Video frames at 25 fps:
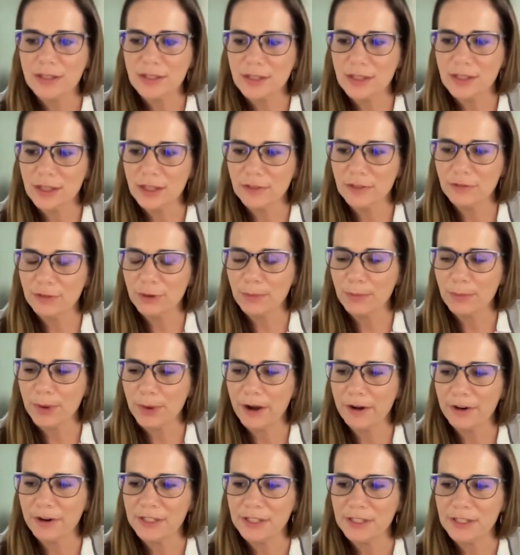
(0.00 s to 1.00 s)
see it from
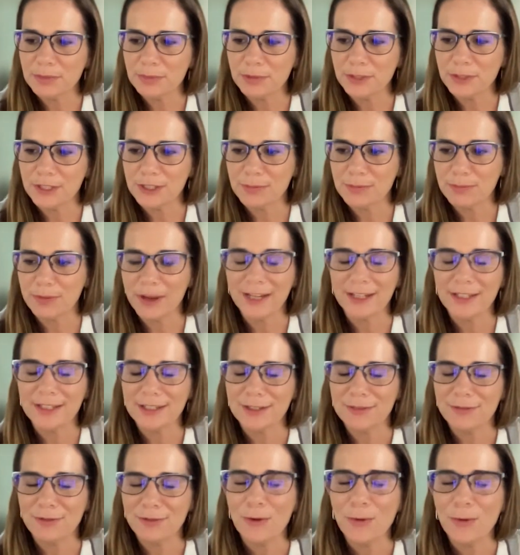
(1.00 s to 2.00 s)
parents'
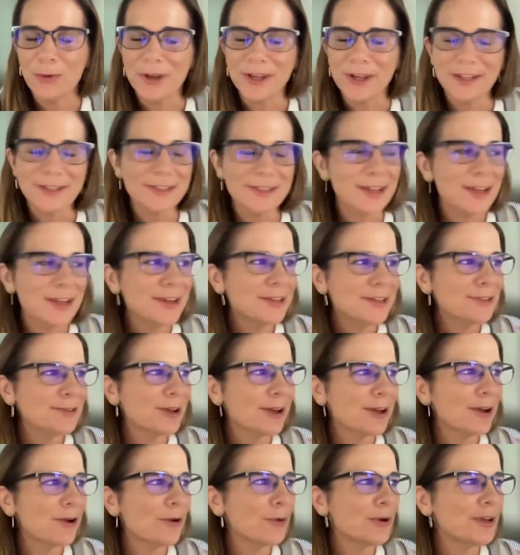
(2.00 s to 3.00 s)
perspective always.
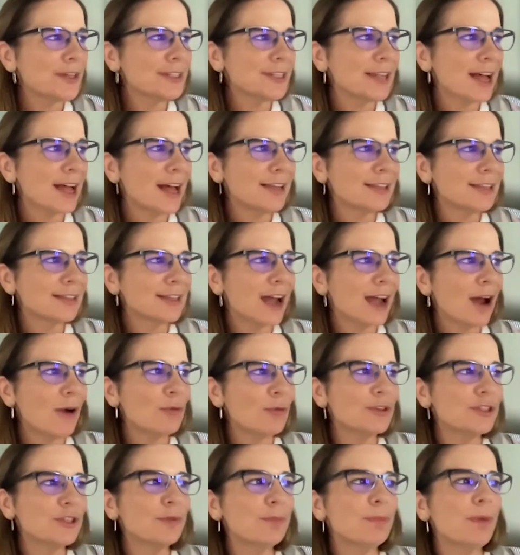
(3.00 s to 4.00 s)
So I always ask,
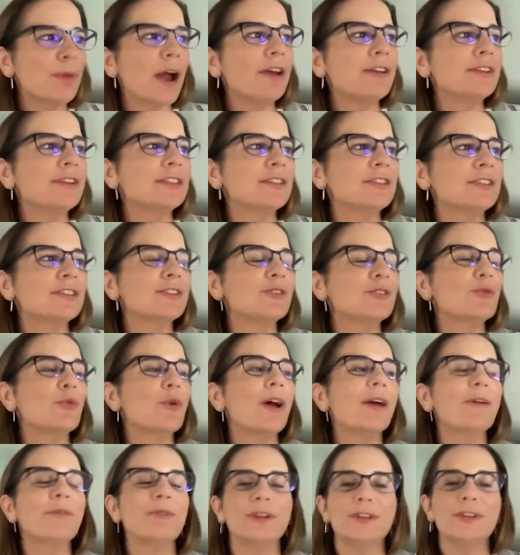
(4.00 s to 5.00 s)
how would your parents
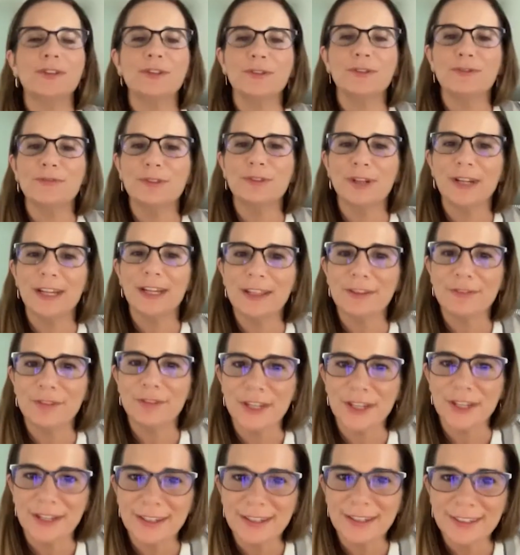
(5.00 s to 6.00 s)
describe what you do for a
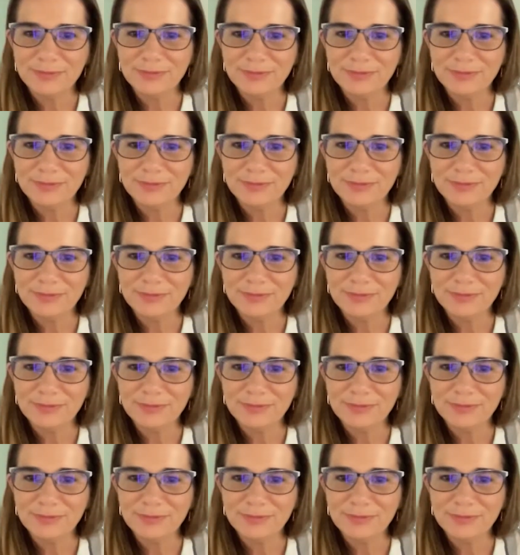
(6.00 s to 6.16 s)
living?